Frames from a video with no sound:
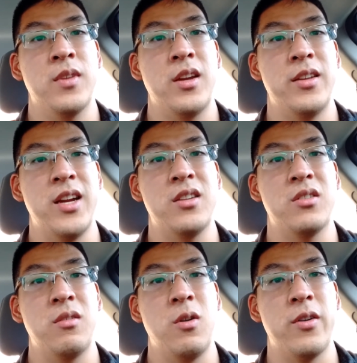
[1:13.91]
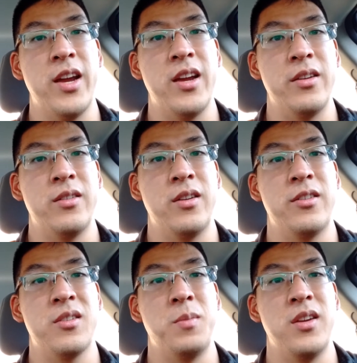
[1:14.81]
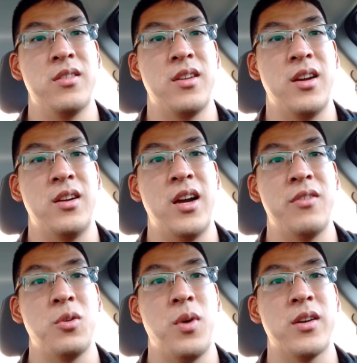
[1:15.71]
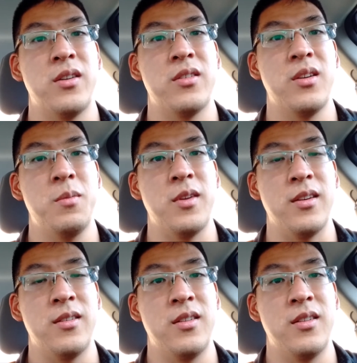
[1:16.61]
And that's okay. It just means that I have to work on something.